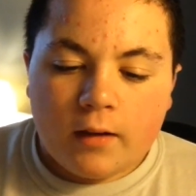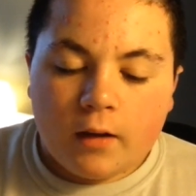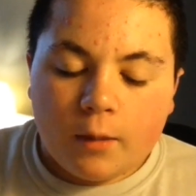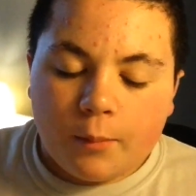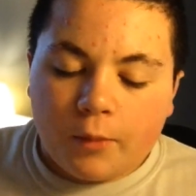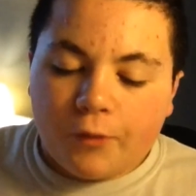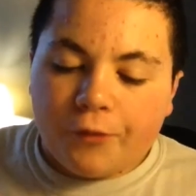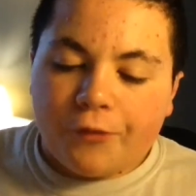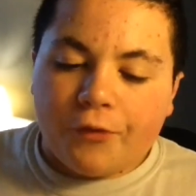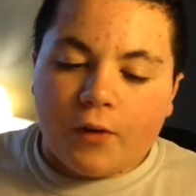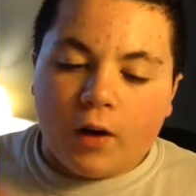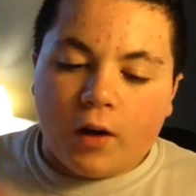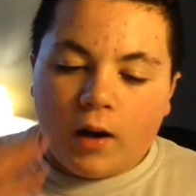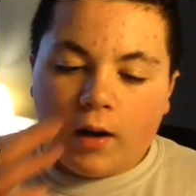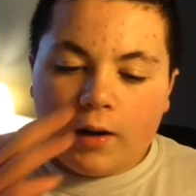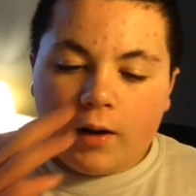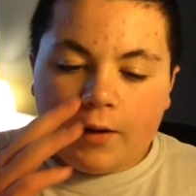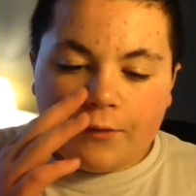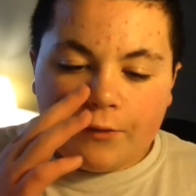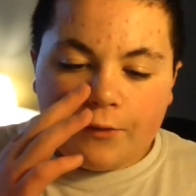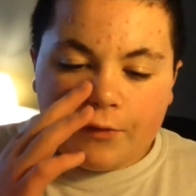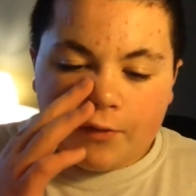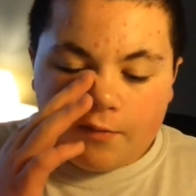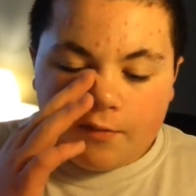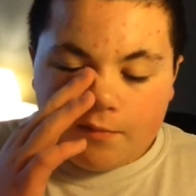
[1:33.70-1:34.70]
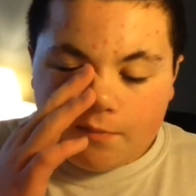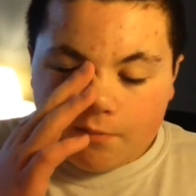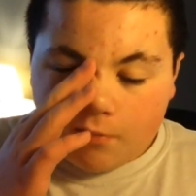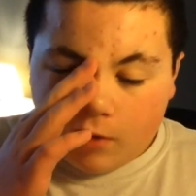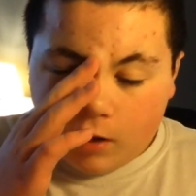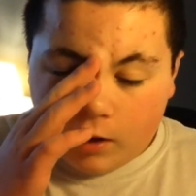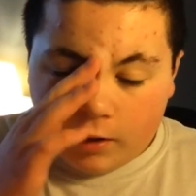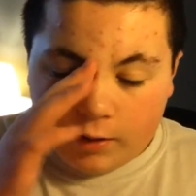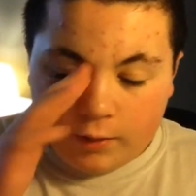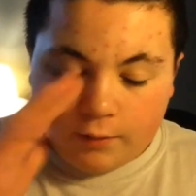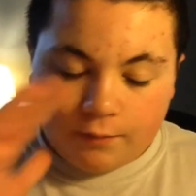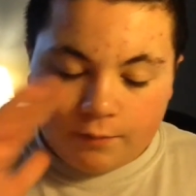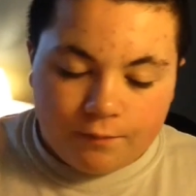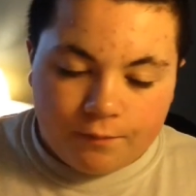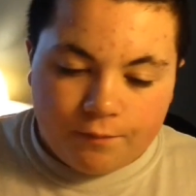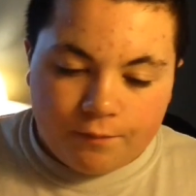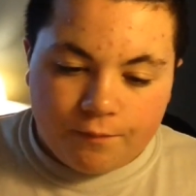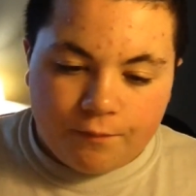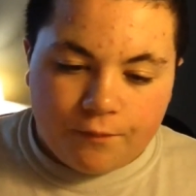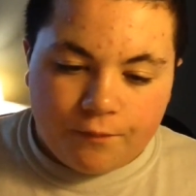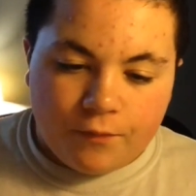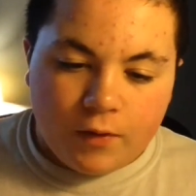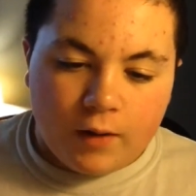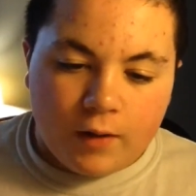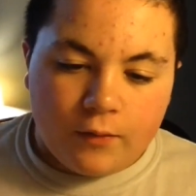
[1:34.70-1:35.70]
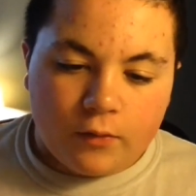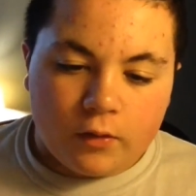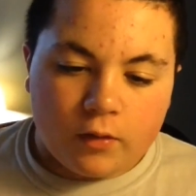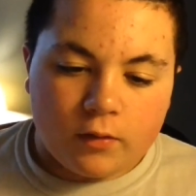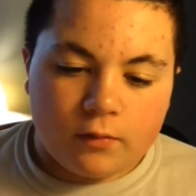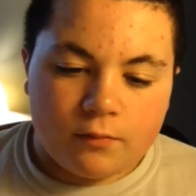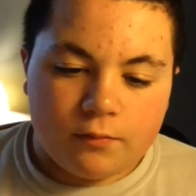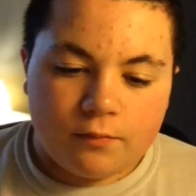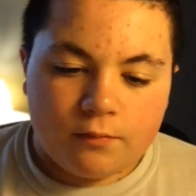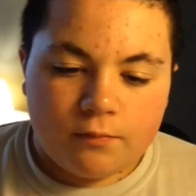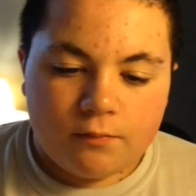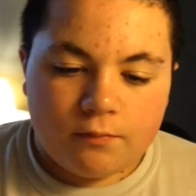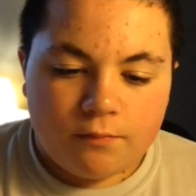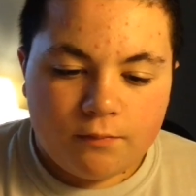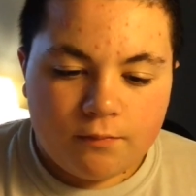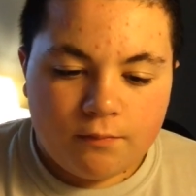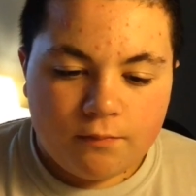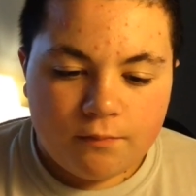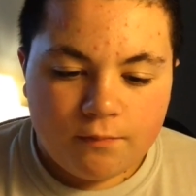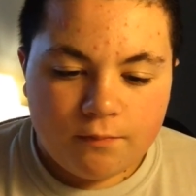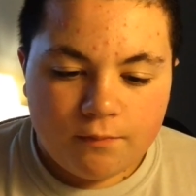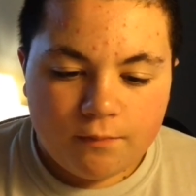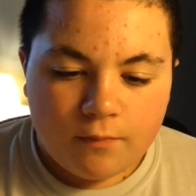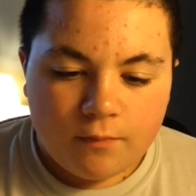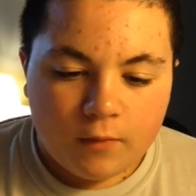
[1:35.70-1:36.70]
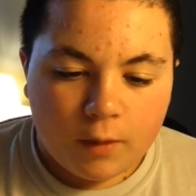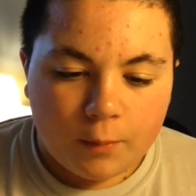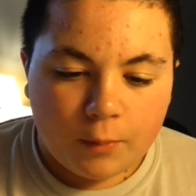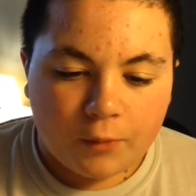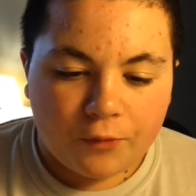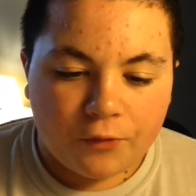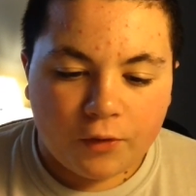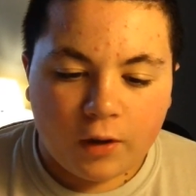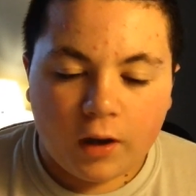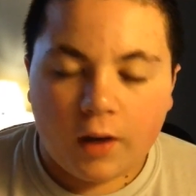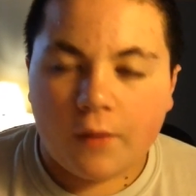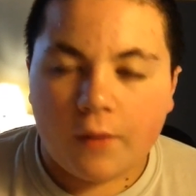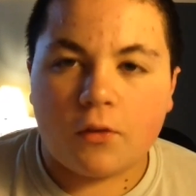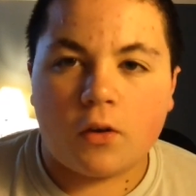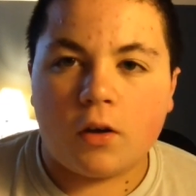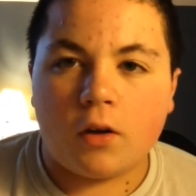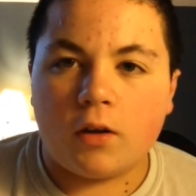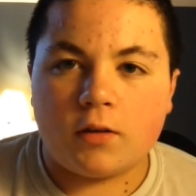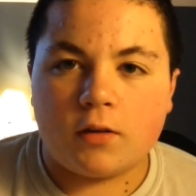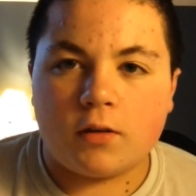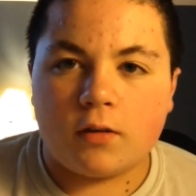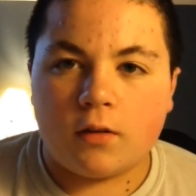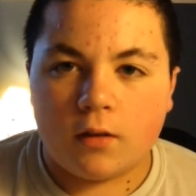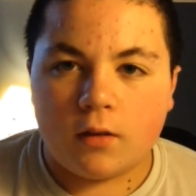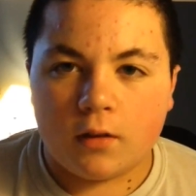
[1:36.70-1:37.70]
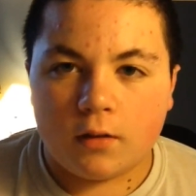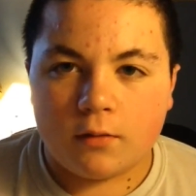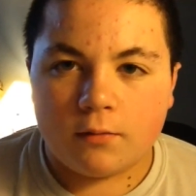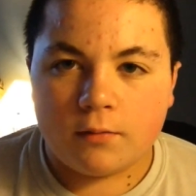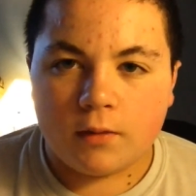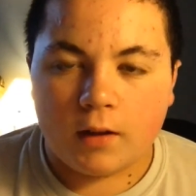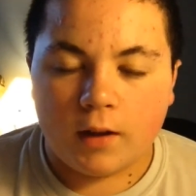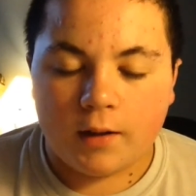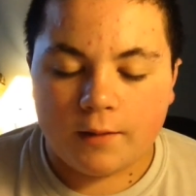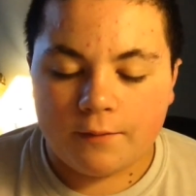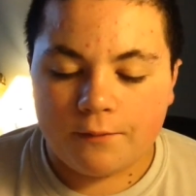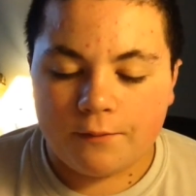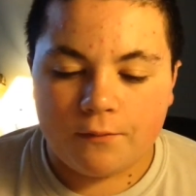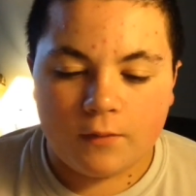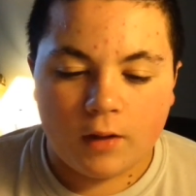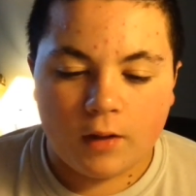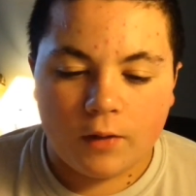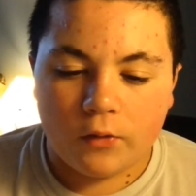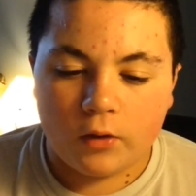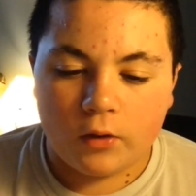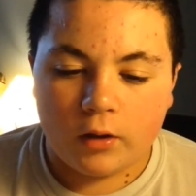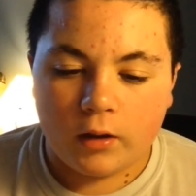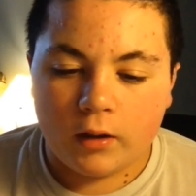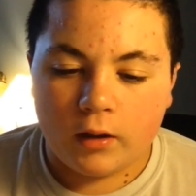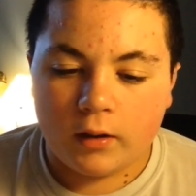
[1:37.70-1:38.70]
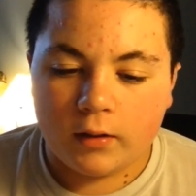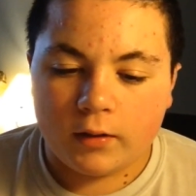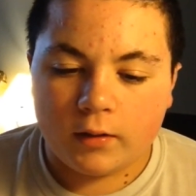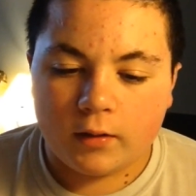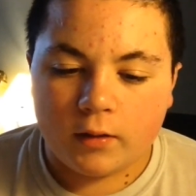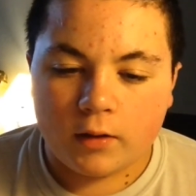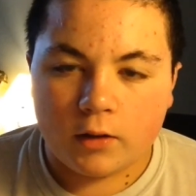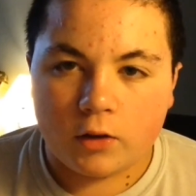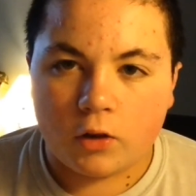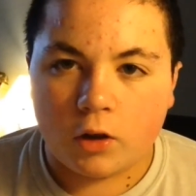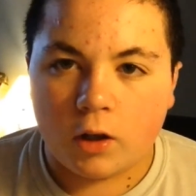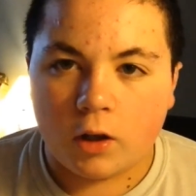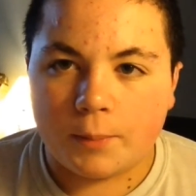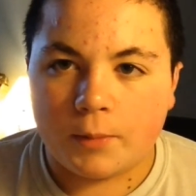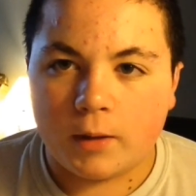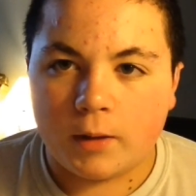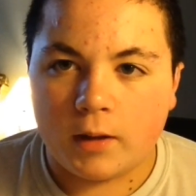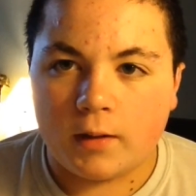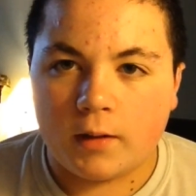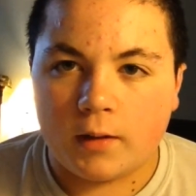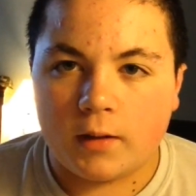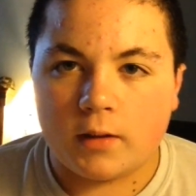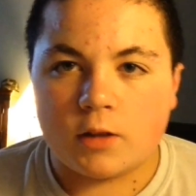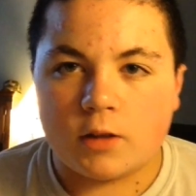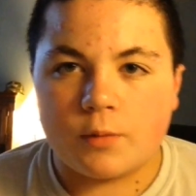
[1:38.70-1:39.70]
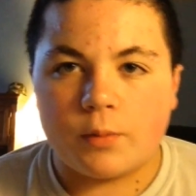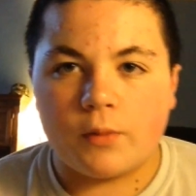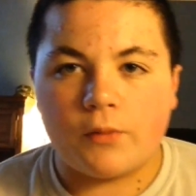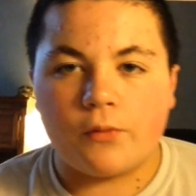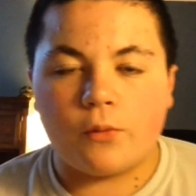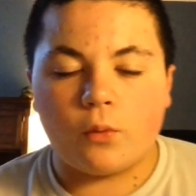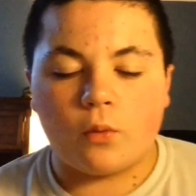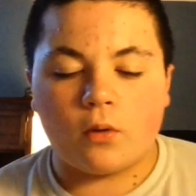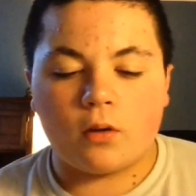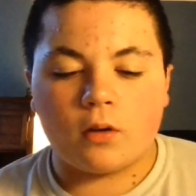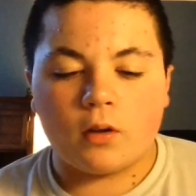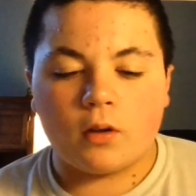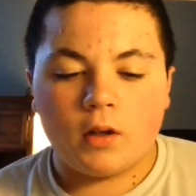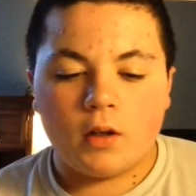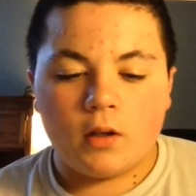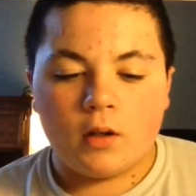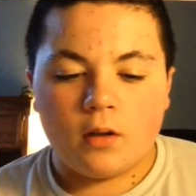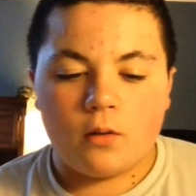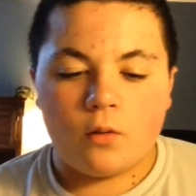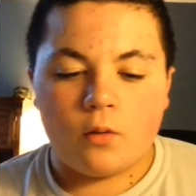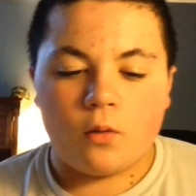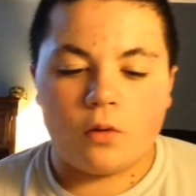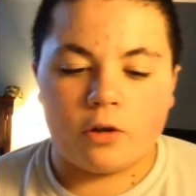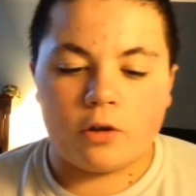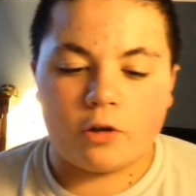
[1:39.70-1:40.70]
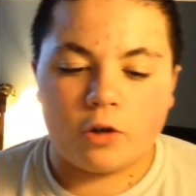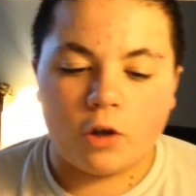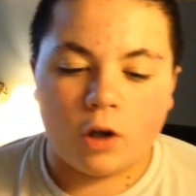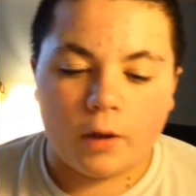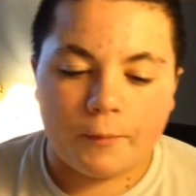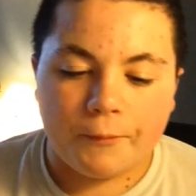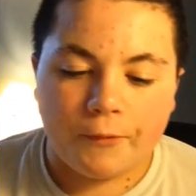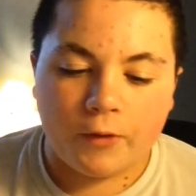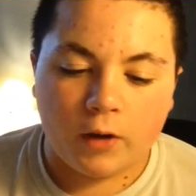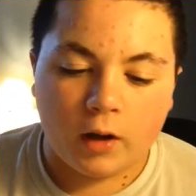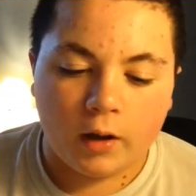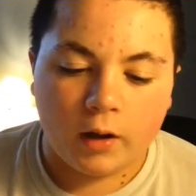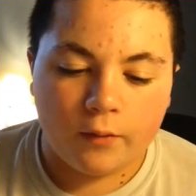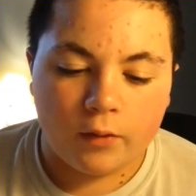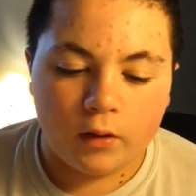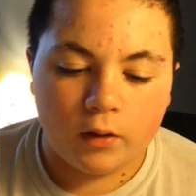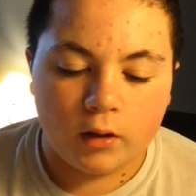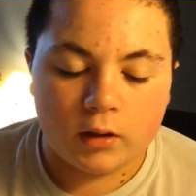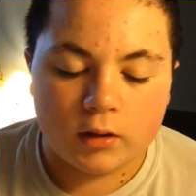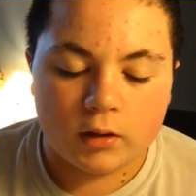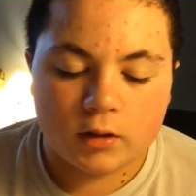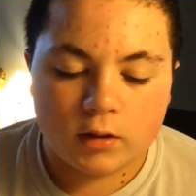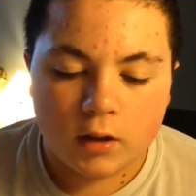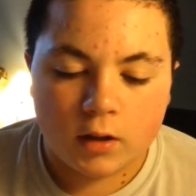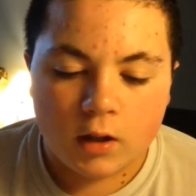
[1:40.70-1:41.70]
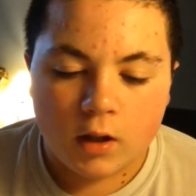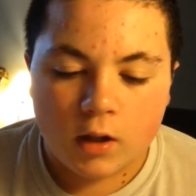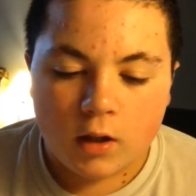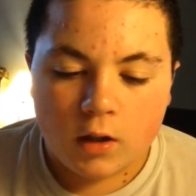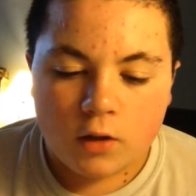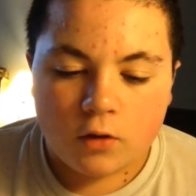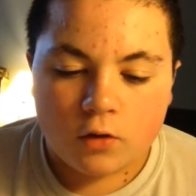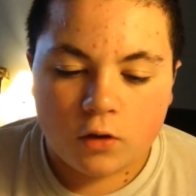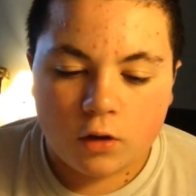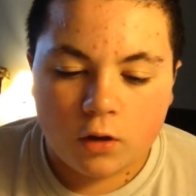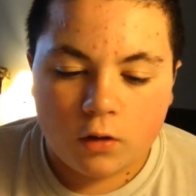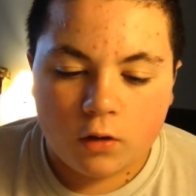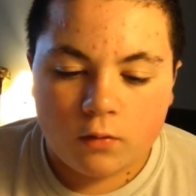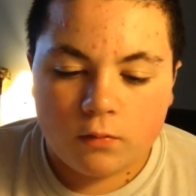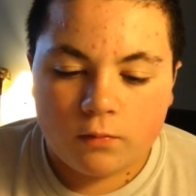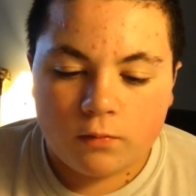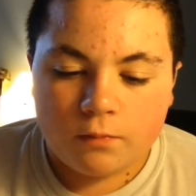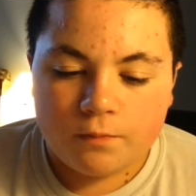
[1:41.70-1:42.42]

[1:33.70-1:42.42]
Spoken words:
5, my favorite number 5, Godzilla. I've never done a top 10 list before, or a top 5 list, so,